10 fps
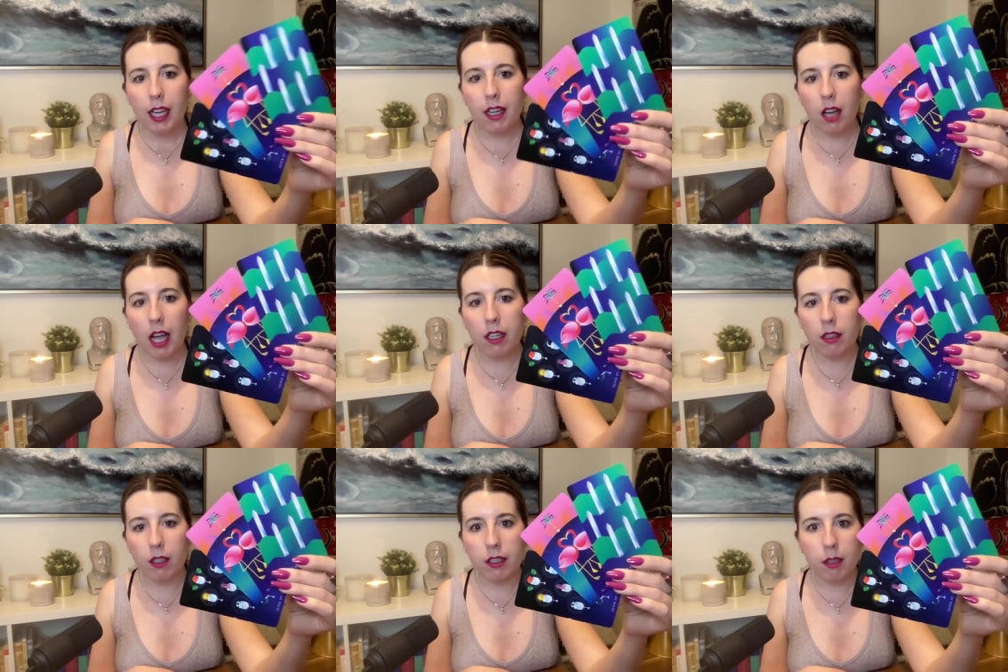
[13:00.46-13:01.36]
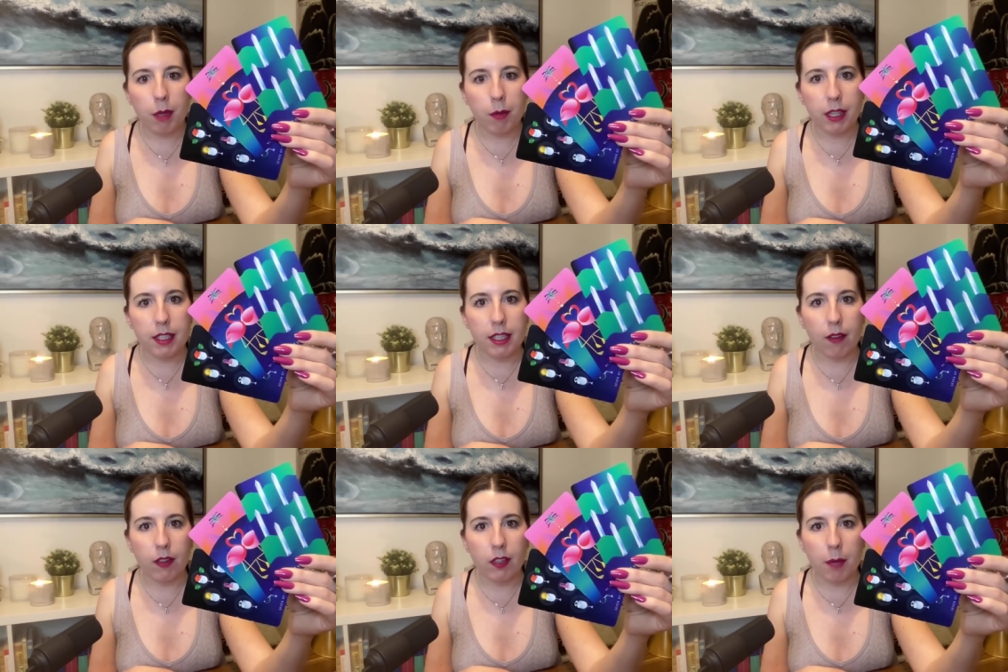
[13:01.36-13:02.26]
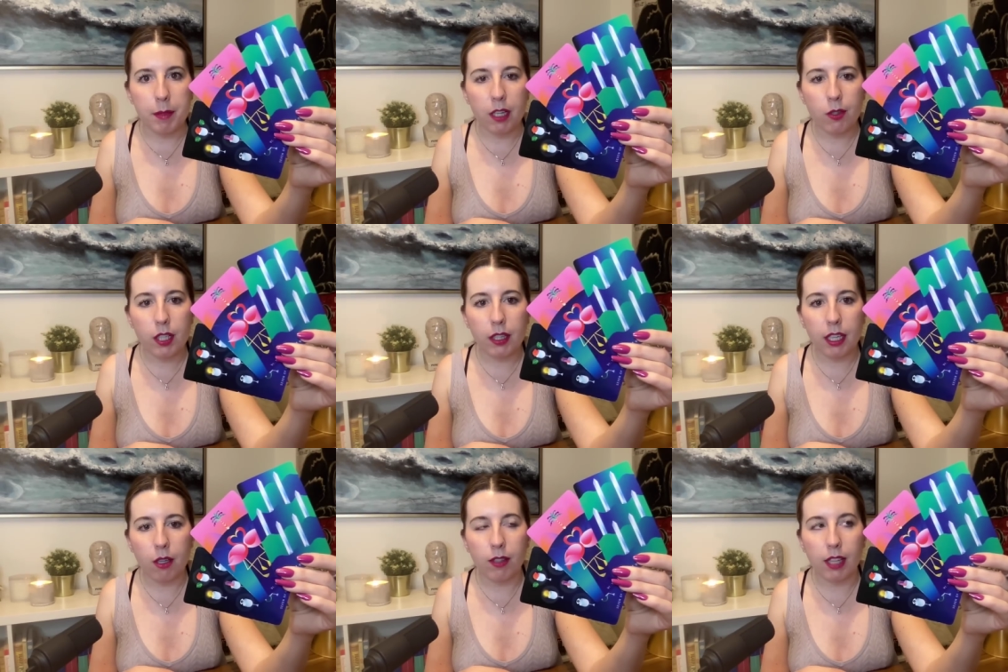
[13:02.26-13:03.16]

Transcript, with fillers: It kind of looks to me with the Seven of Cups energy, Leo,